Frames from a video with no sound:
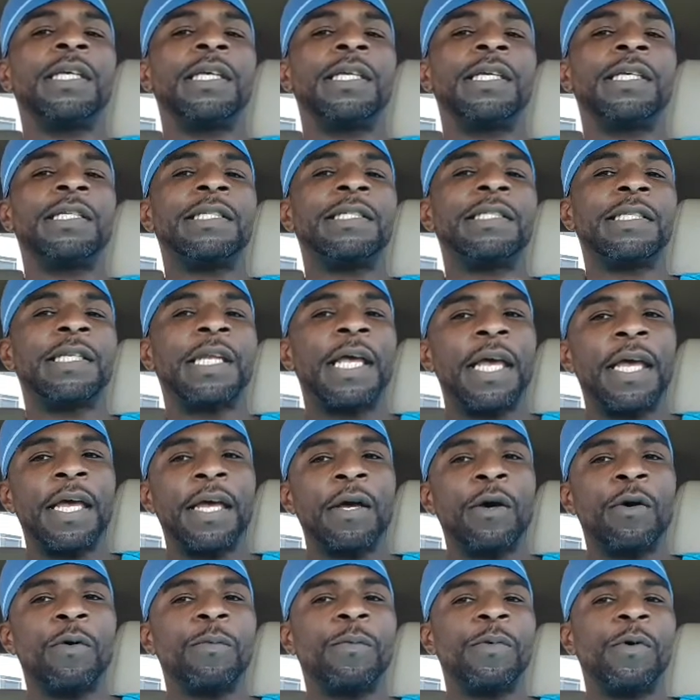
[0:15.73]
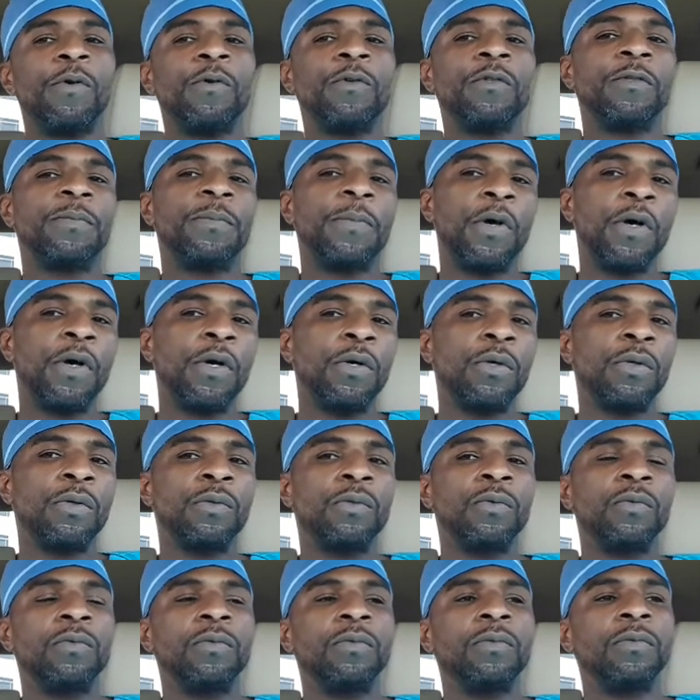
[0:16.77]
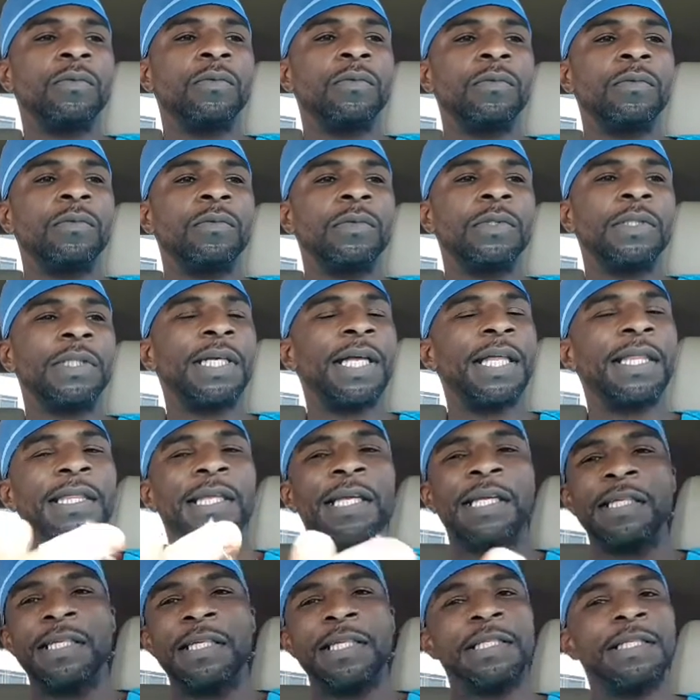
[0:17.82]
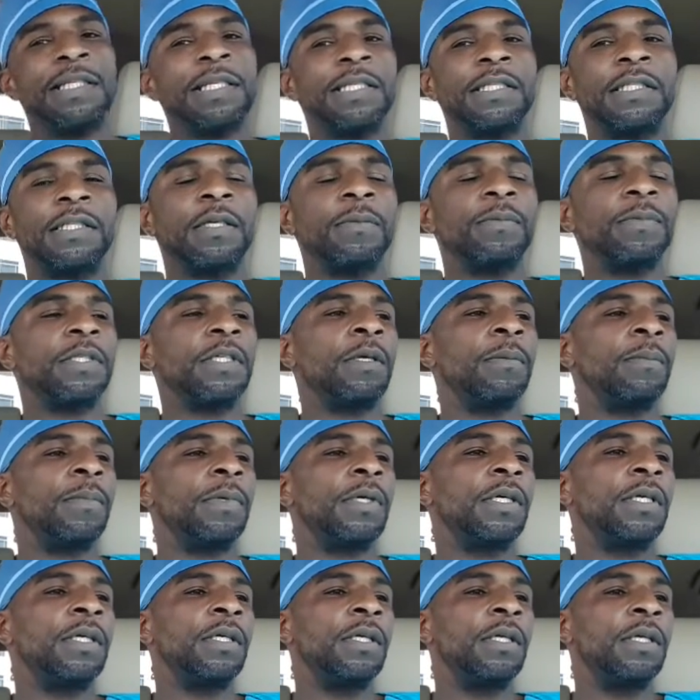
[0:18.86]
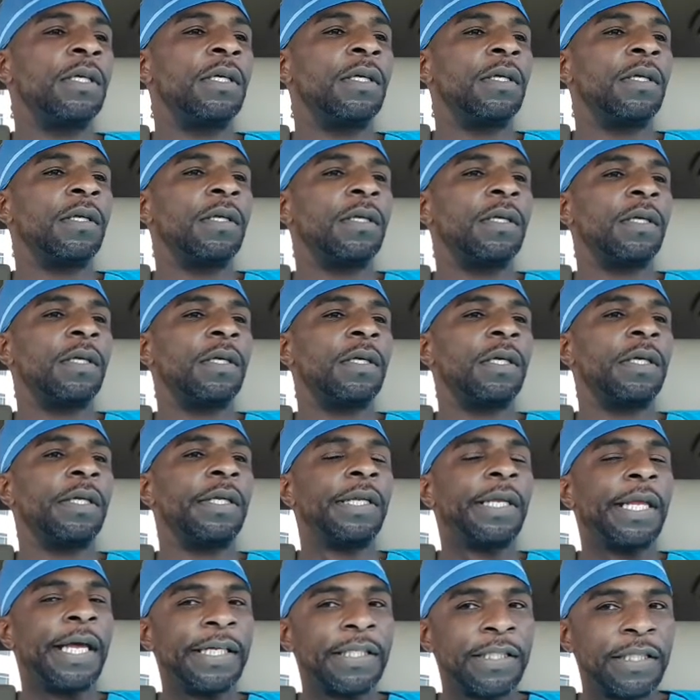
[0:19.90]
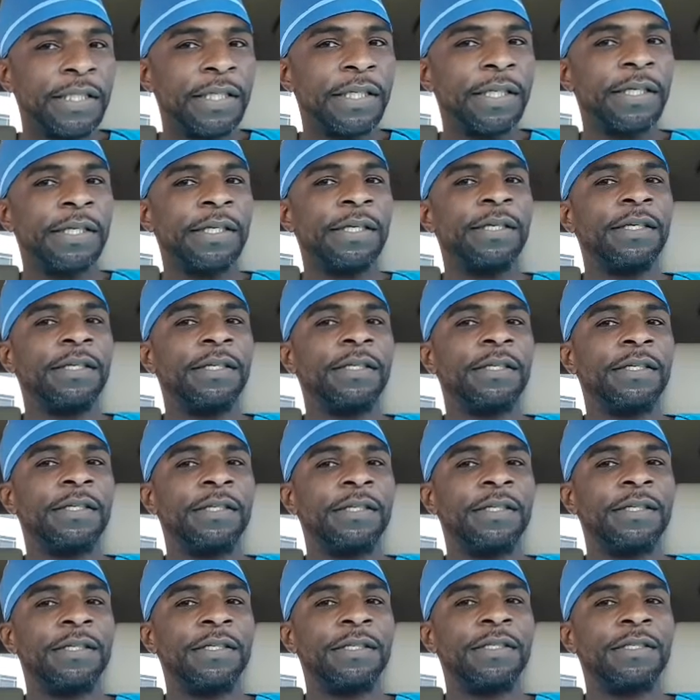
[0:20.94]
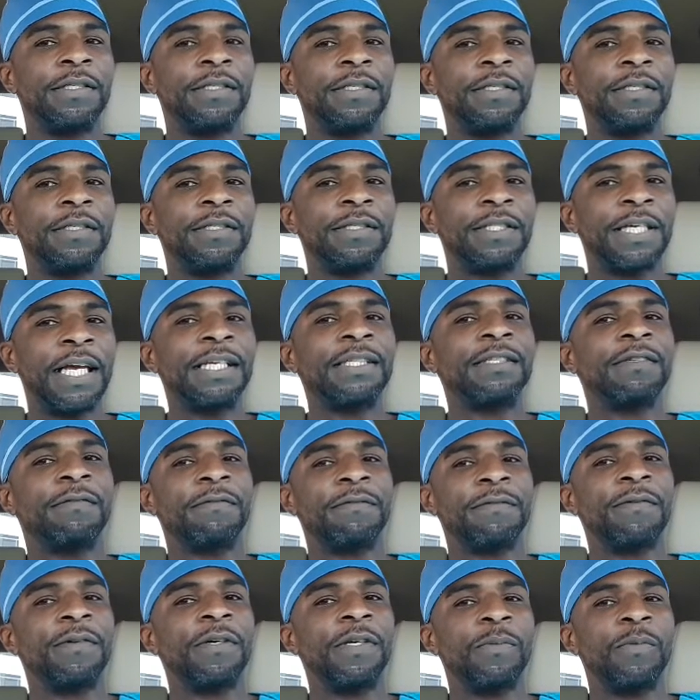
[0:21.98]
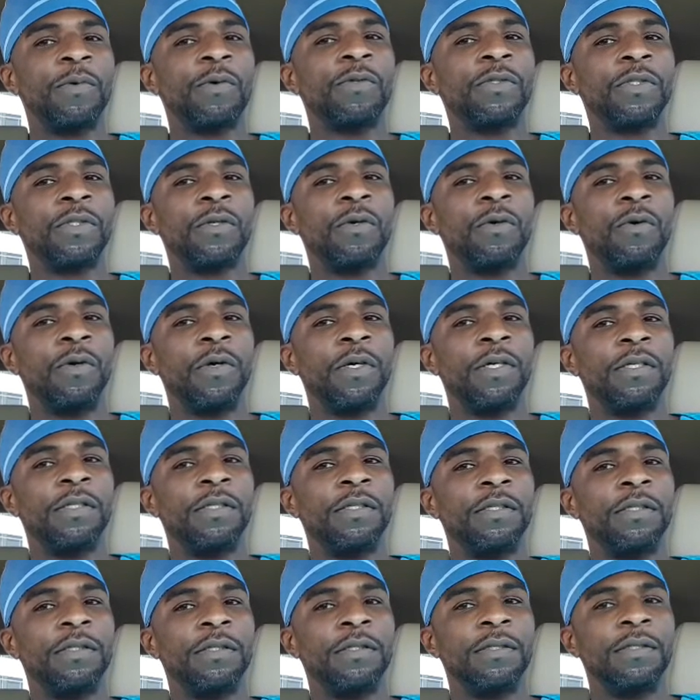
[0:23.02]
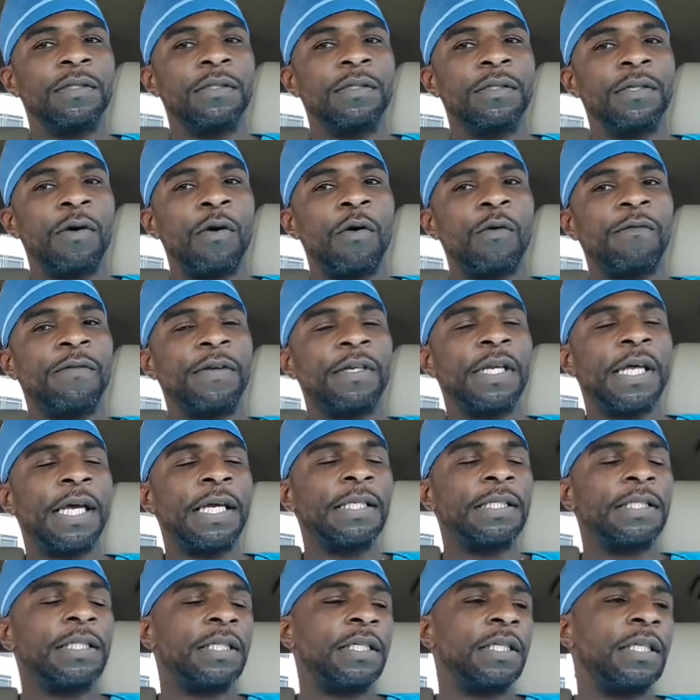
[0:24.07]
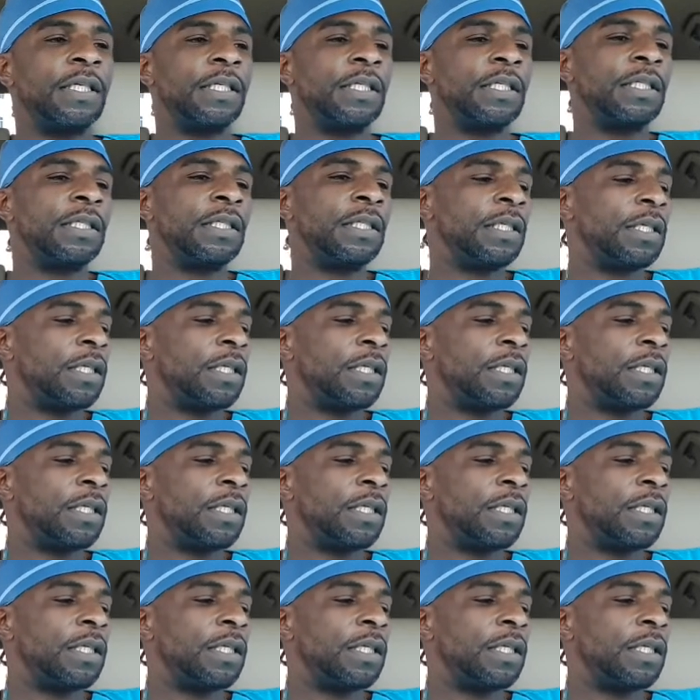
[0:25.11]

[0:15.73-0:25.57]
is now postponed to, I think they said, September. Allegedly, Tyson Fury posed COVID-19.